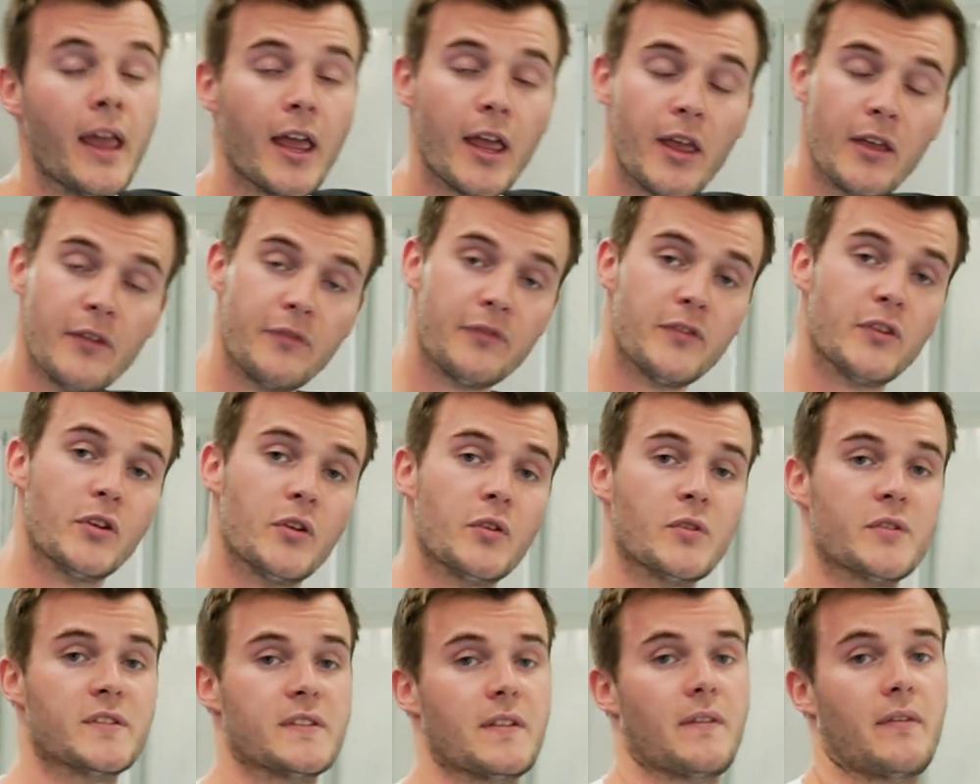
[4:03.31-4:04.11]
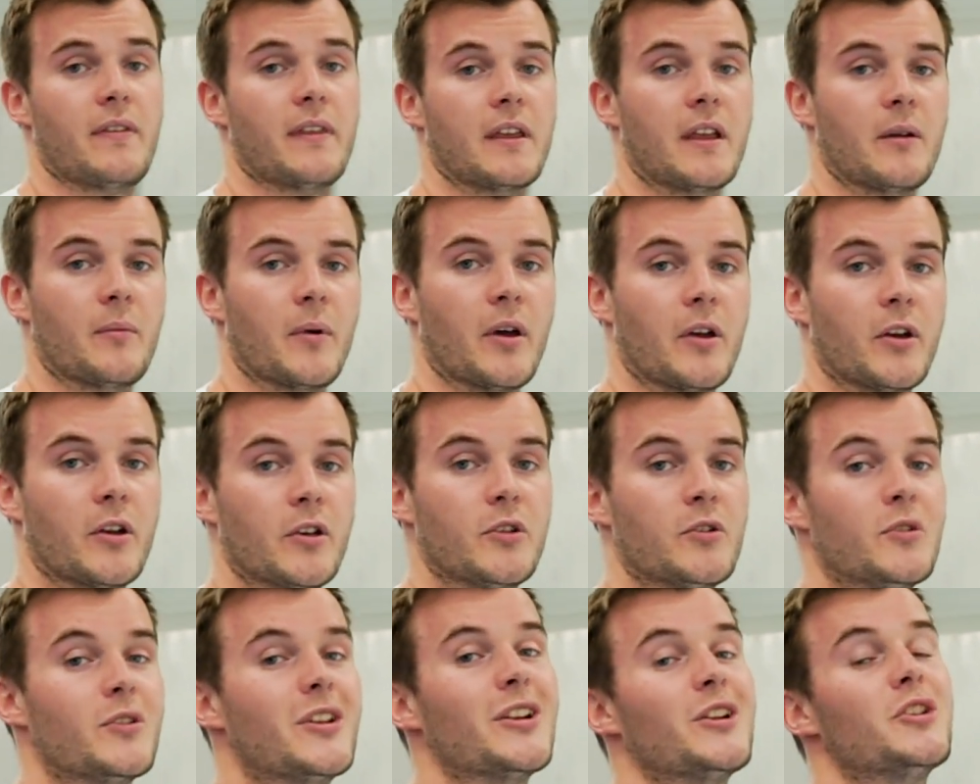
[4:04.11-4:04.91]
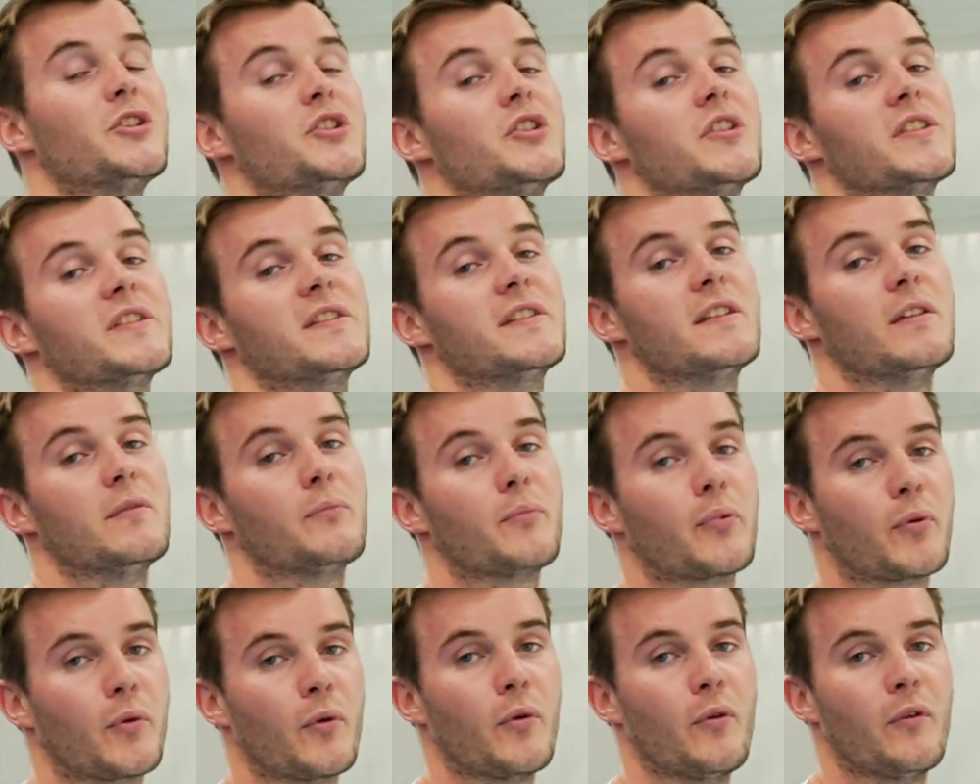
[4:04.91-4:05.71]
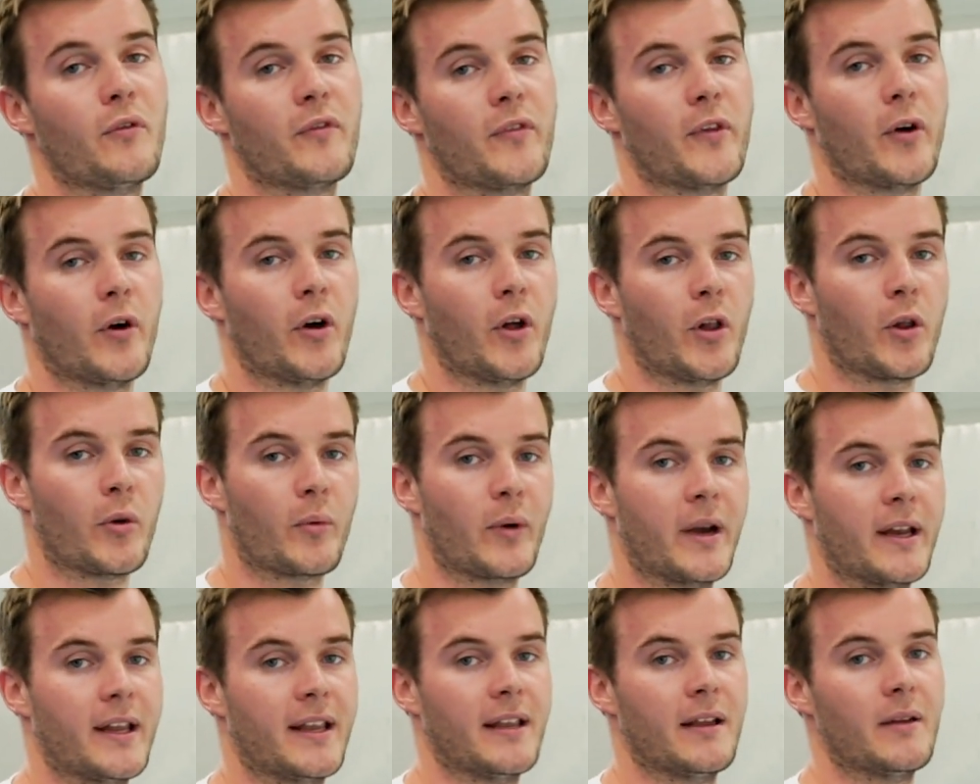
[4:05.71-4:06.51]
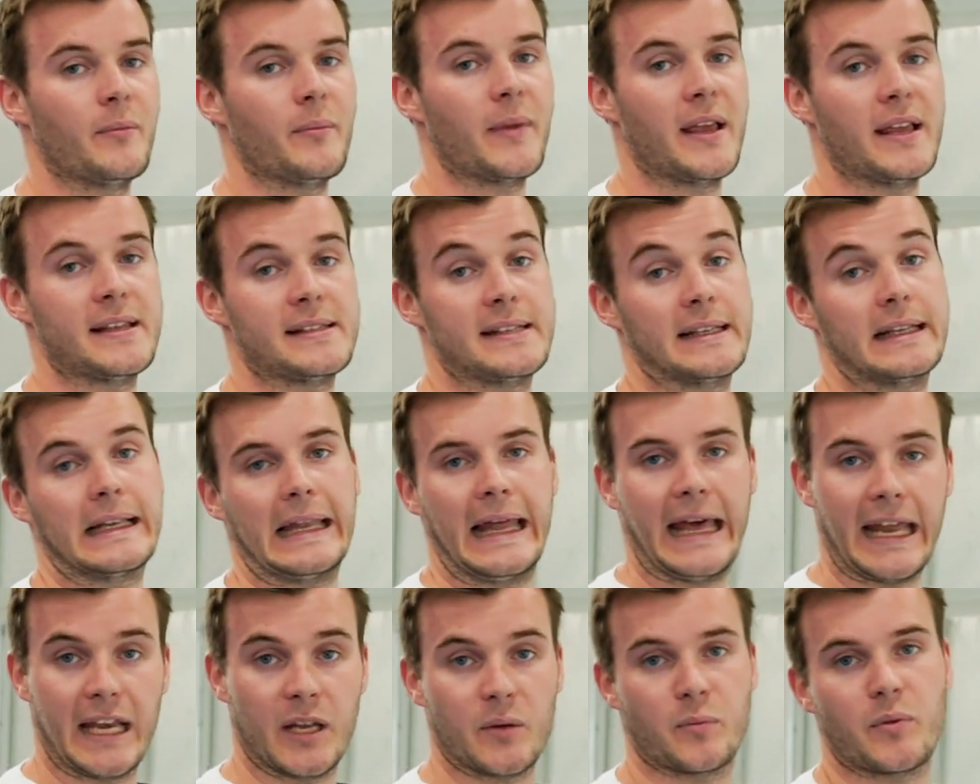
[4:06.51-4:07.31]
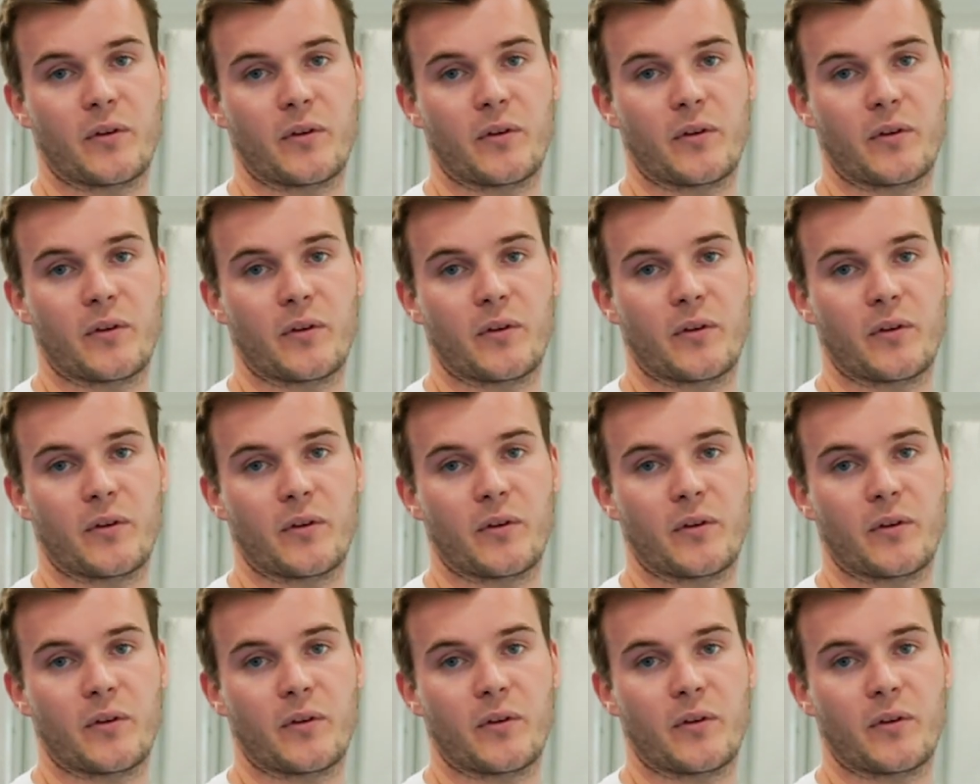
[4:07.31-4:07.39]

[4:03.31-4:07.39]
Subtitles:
If you know something about it, you can just improve the already amazing landing